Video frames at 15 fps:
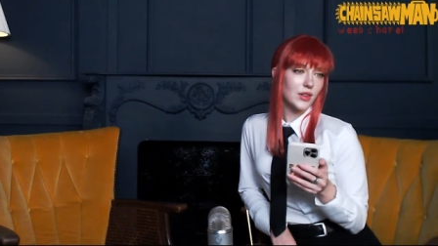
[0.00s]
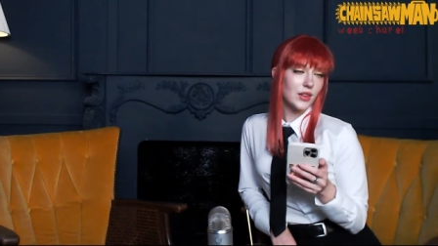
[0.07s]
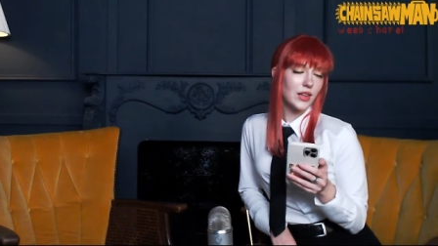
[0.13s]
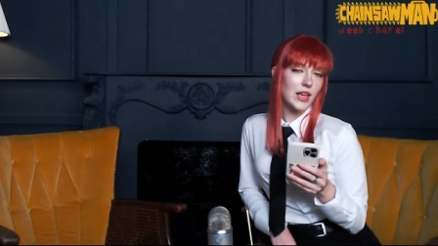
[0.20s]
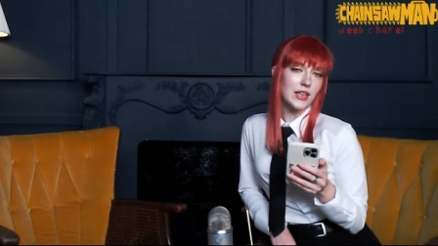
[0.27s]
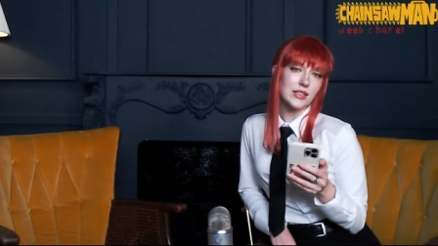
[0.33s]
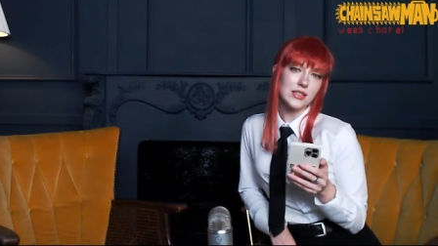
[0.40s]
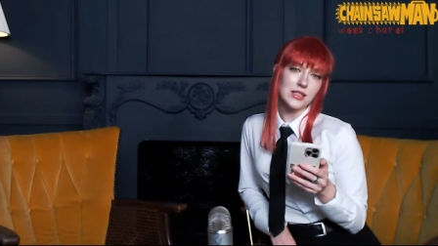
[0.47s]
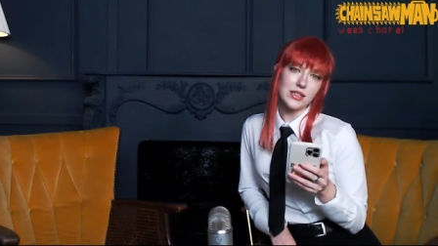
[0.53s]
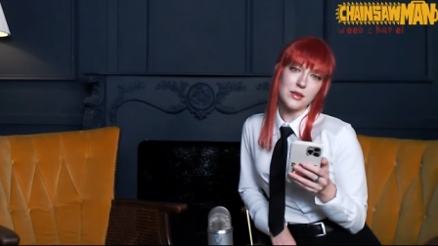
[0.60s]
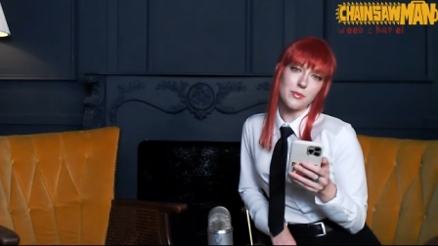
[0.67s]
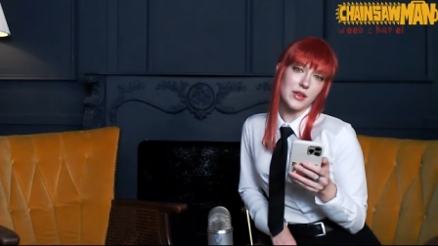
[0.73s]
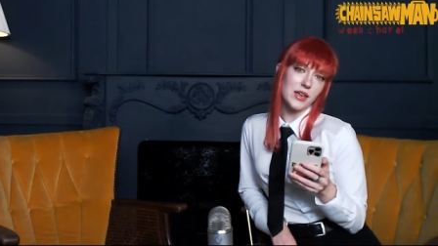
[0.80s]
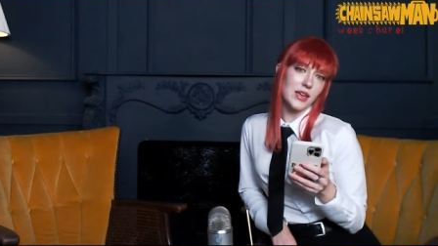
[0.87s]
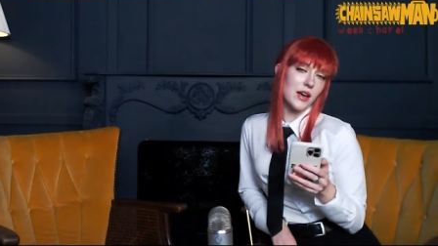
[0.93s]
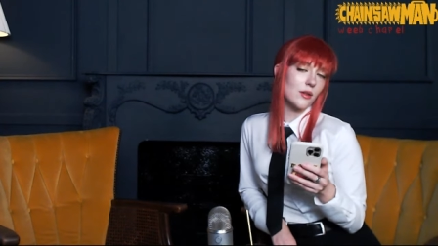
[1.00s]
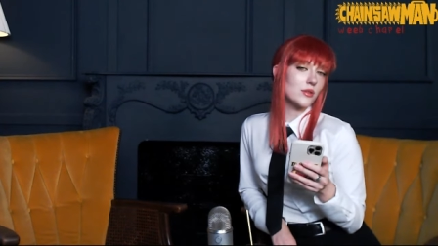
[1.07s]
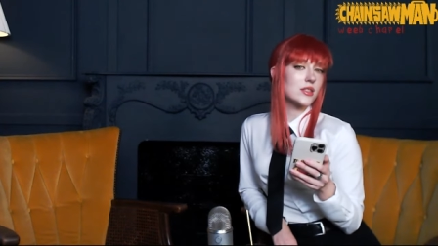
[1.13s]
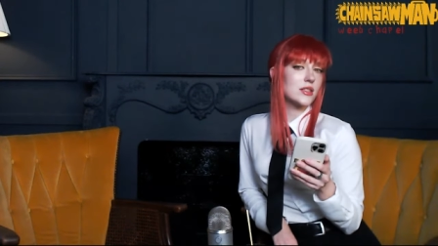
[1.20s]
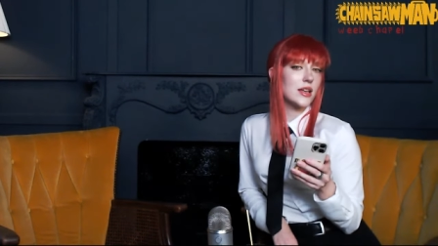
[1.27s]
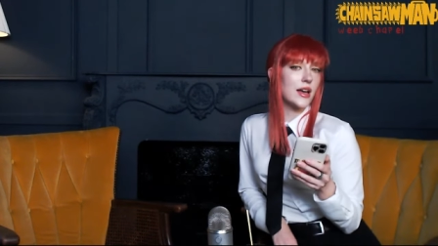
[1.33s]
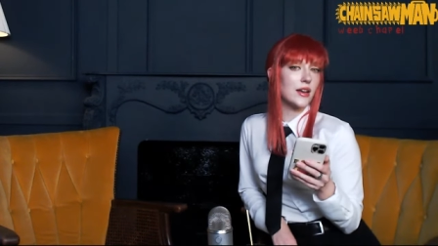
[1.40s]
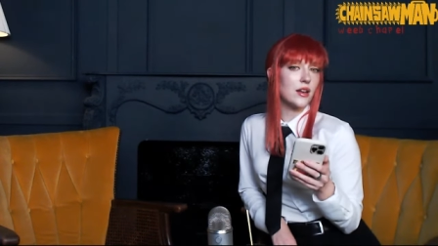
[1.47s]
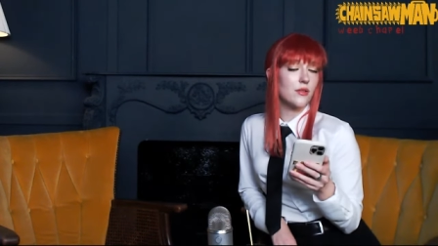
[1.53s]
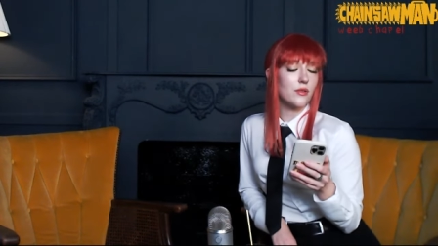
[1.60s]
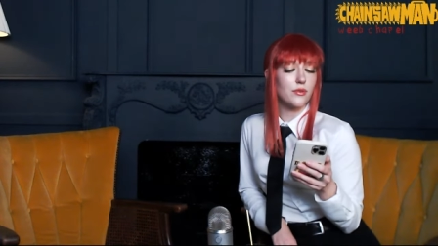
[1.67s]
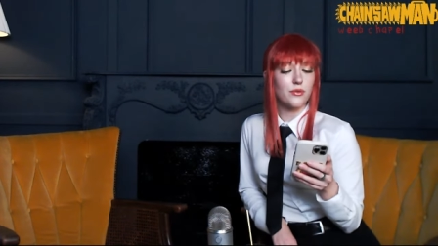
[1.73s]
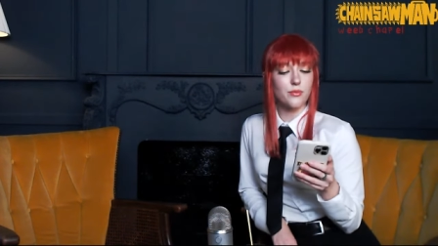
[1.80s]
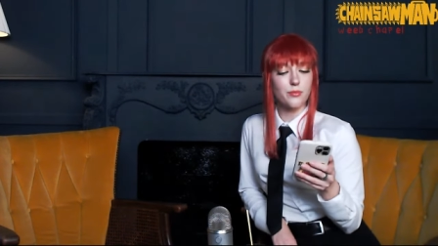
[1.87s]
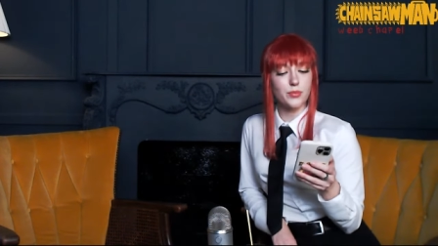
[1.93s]
like sleeping outside of
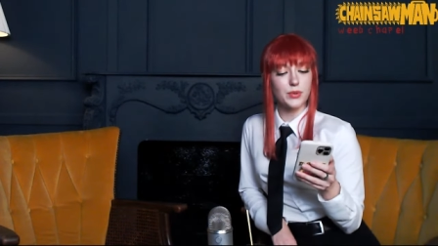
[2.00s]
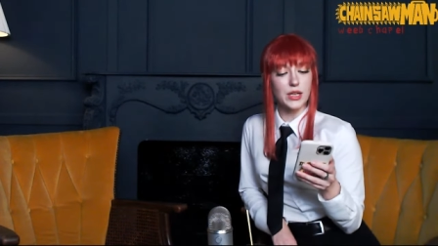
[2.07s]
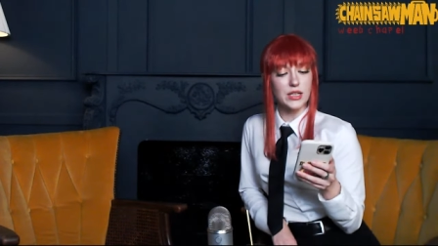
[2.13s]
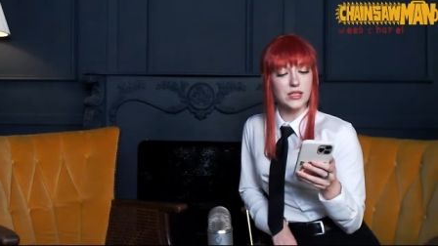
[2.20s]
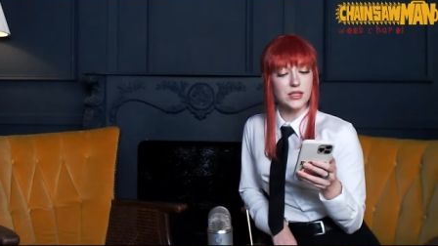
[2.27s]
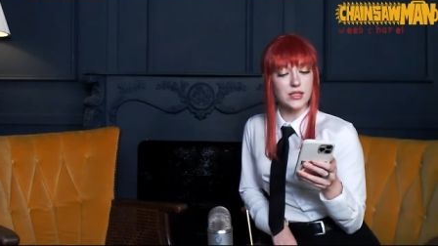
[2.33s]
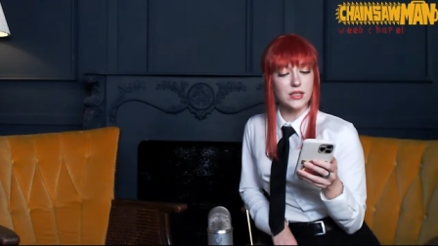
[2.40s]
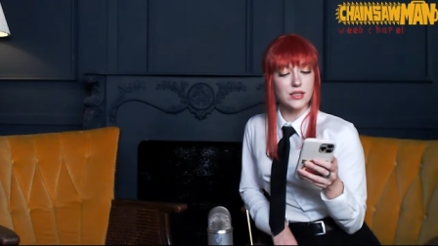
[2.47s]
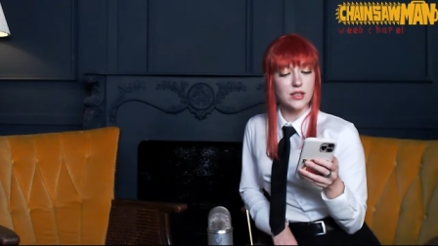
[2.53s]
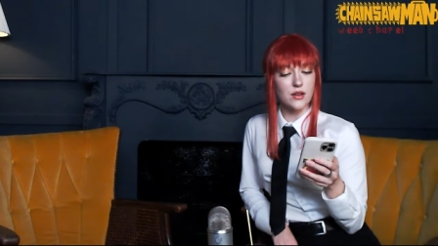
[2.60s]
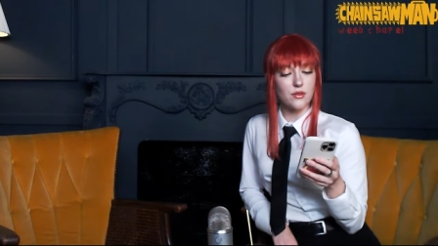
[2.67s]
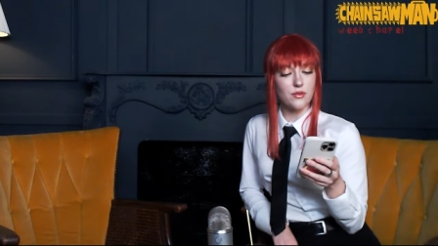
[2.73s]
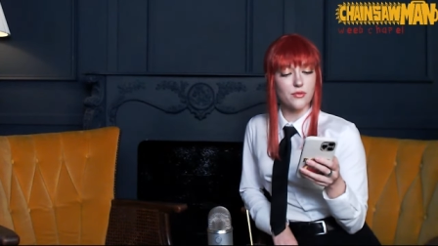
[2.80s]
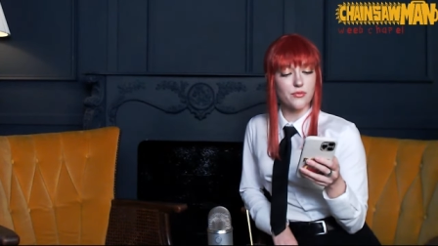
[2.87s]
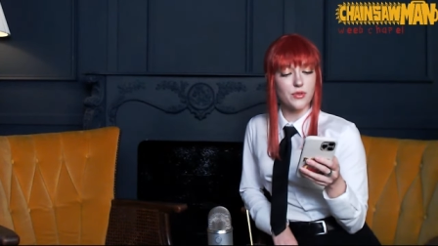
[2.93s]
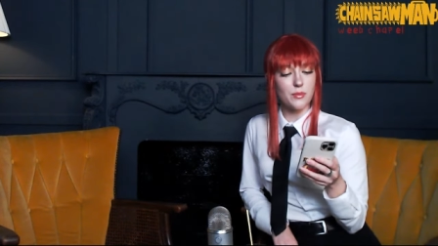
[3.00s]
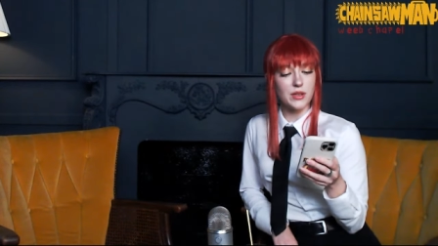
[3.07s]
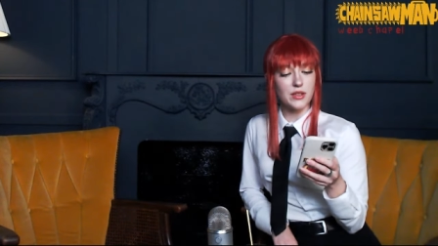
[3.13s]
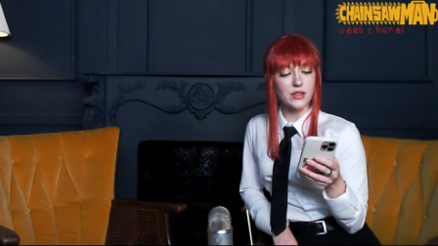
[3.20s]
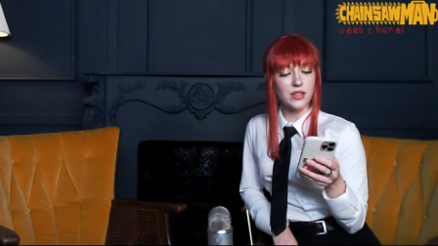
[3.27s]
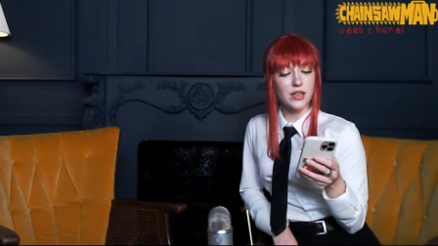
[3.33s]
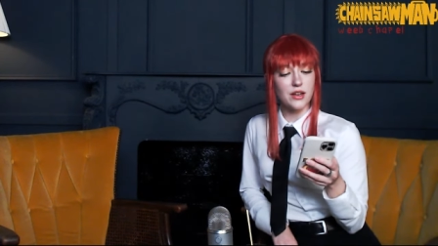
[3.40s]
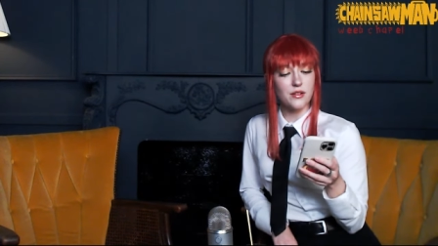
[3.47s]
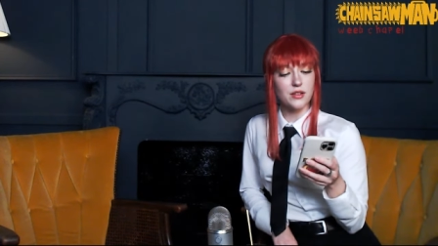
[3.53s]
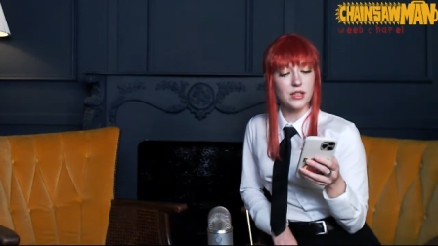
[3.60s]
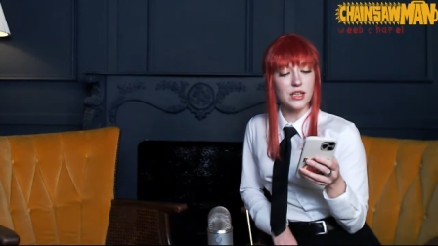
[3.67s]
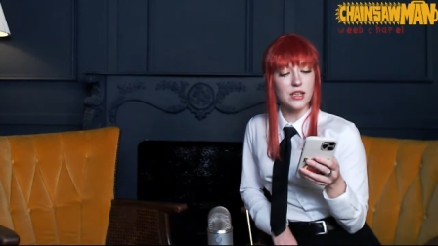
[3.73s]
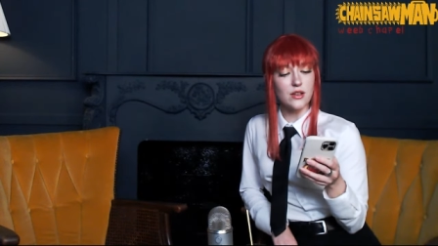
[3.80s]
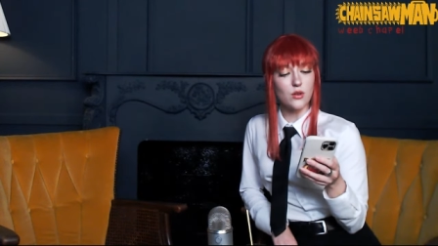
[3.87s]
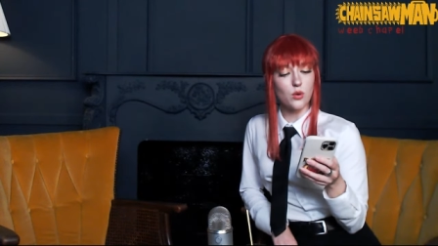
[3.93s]
places of
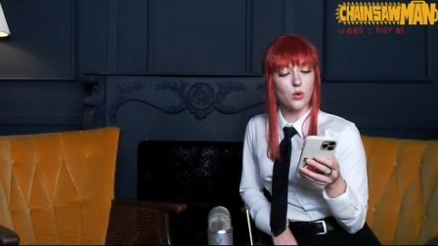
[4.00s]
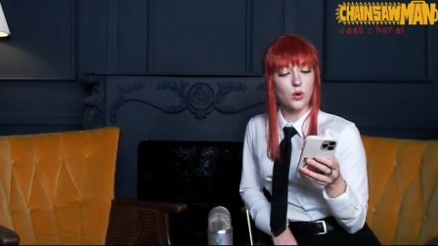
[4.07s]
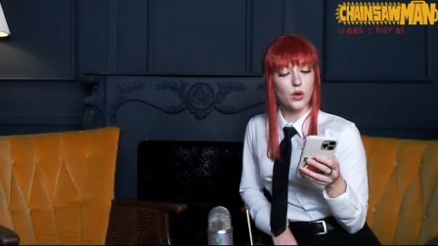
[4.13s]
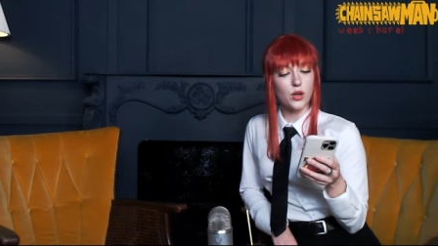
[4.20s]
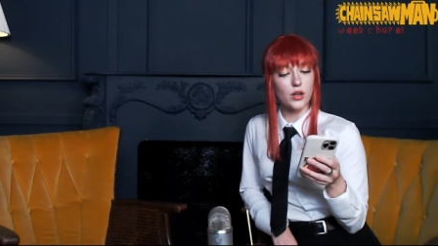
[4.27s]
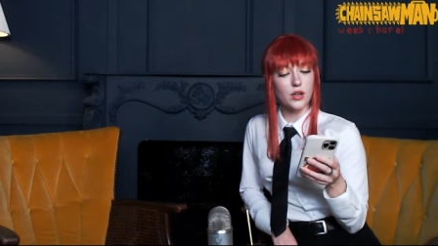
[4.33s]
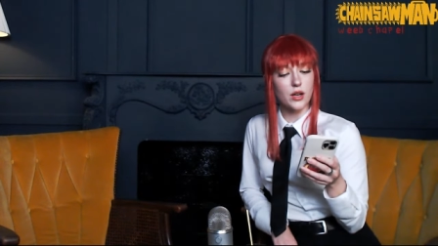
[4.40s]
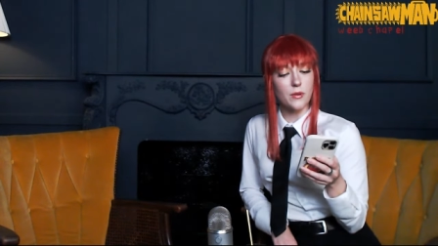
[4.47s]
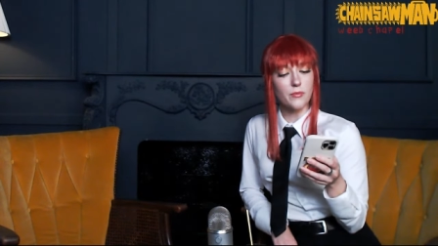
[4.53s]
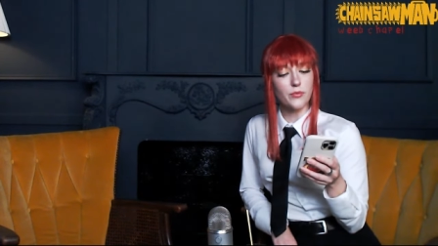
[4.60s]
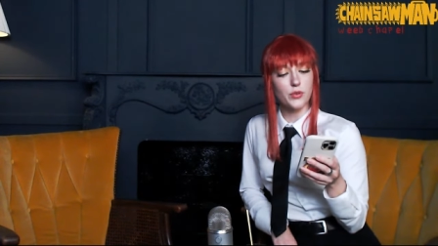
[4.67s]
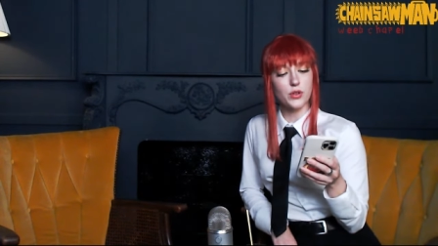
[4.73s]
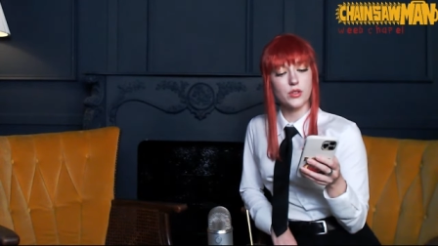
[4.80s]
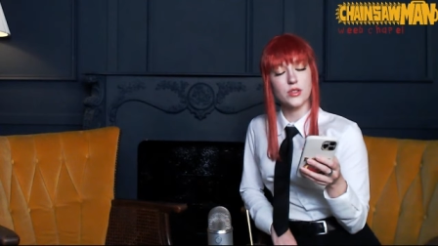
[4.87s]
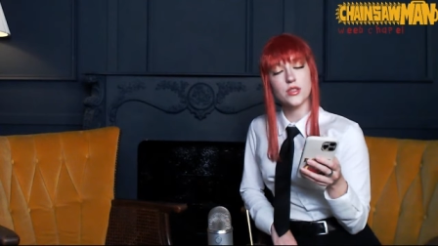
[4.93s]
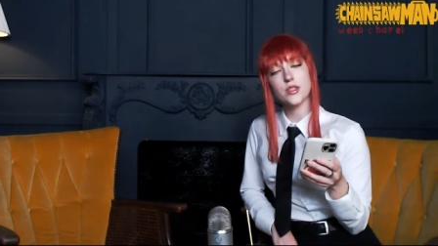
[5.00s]
familiarity or comfort,